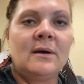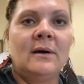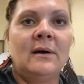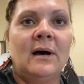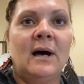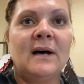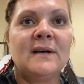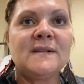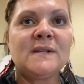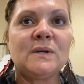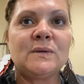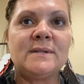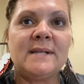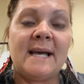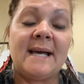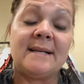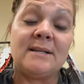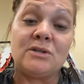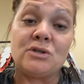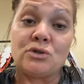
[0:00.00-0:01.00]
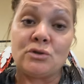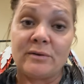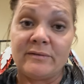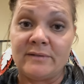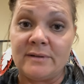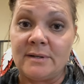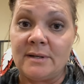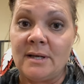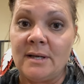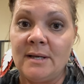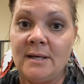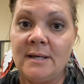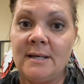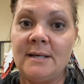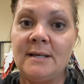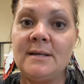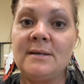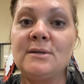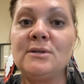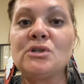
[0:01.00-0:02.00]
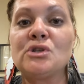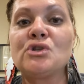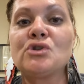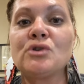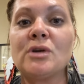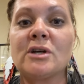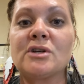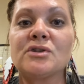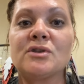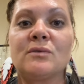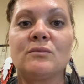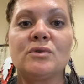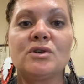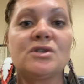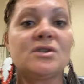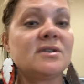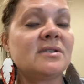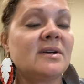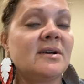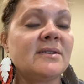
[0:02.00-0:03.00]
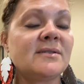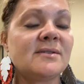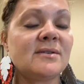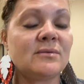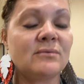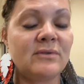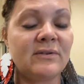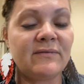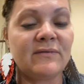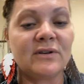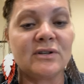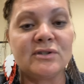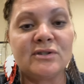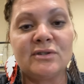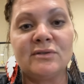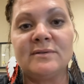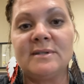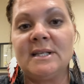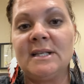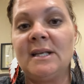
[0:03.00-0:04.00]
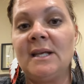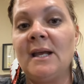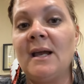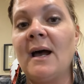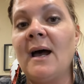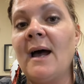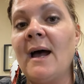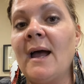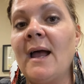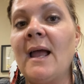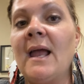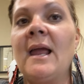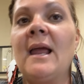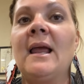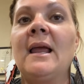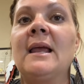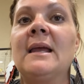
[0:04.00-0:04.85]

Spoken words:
Also, data-driven instruction, which is also referred to DDI,